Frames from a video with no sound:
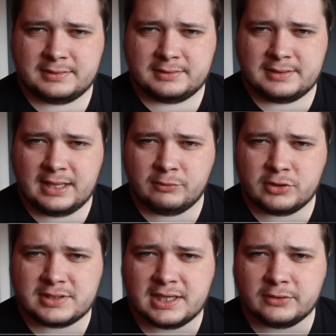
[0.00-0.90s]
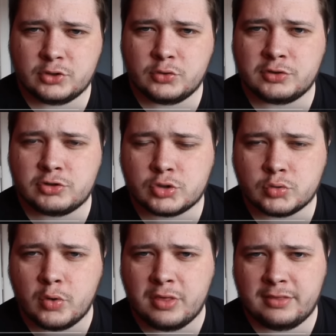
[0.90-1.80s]
Today I'm going to tell you the
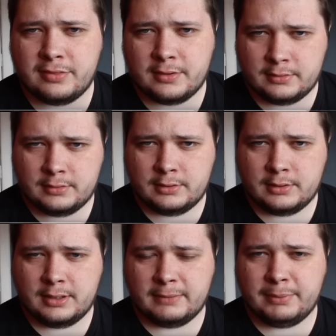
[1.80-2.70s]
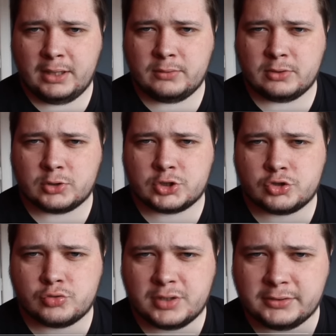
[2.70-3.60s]
truth about
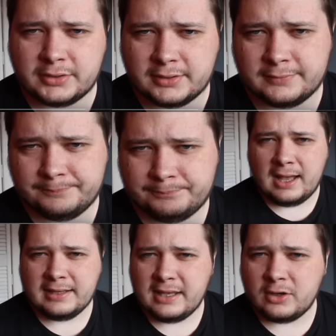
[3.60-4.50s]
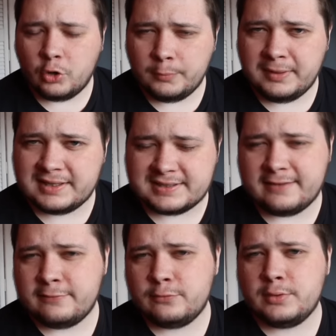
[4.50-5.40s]
Australia. I get comments
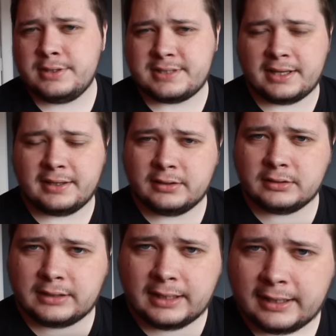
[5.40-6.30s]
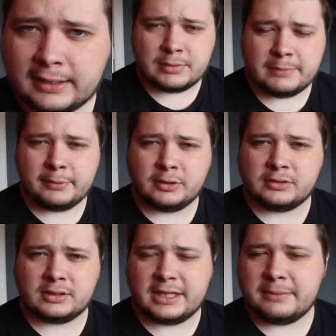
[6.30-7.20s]
every single day, people
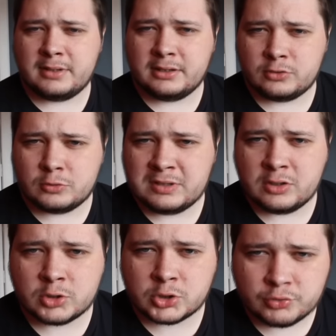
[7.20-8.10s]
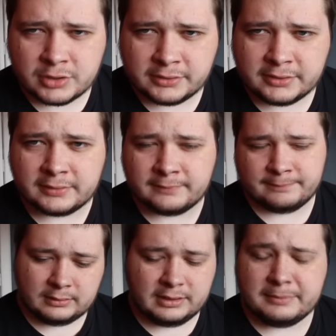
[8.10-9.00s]
claiming to be Australian,
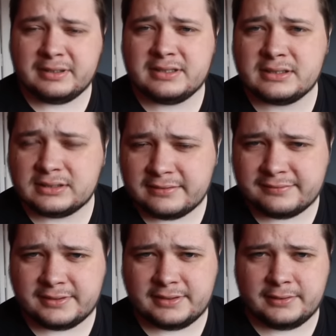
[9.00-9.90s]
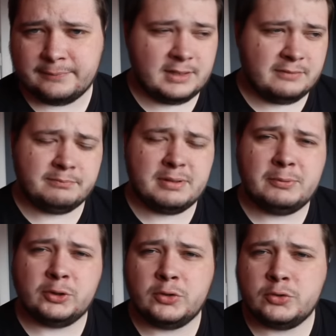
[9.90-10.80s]
claiming to live there, even
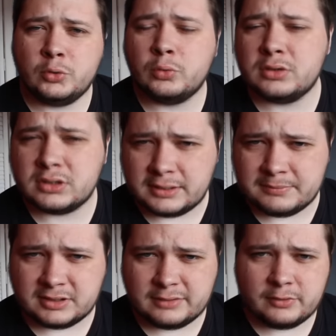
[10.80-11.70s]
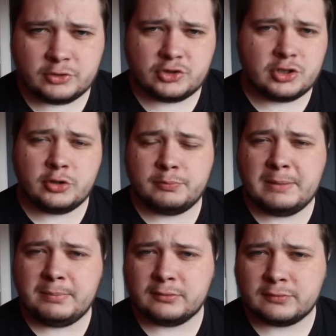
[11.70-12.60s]
people who don't claim to live there, just other
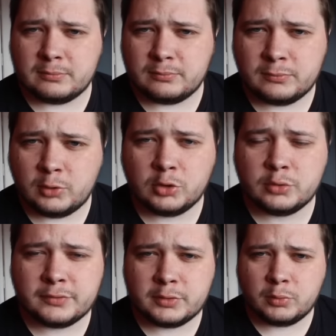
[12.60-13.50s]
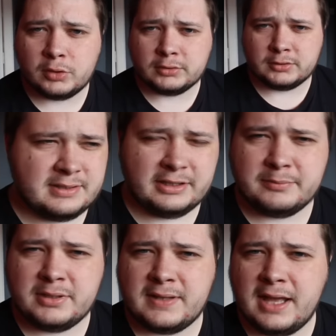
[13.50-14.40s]
people from all over the world, telling
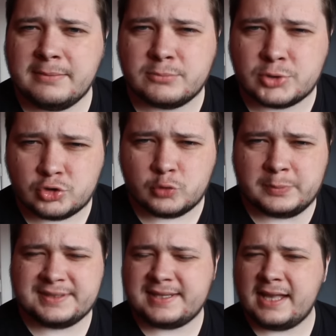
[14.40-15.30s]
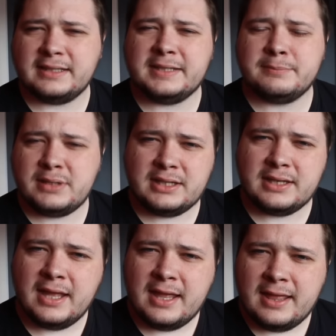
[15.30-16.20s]
me that I'm stupid, telling me
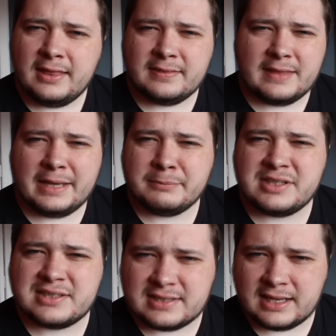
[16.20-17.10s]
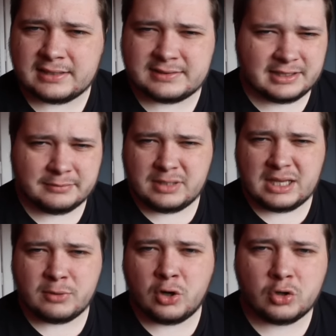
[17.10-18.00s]
that I'm insane, telling me
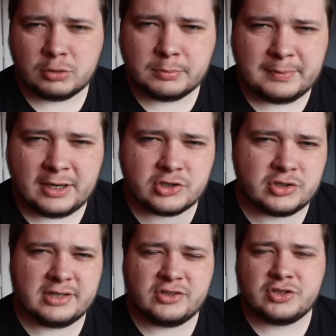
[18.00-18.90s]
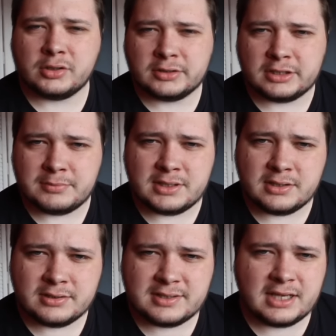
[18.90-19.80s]
I'm a horrible person, insulting me,
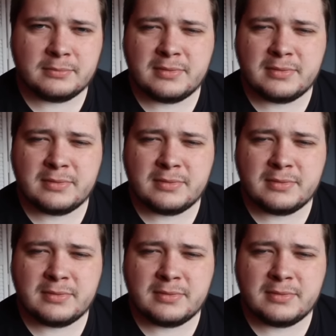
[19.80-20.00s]
sending me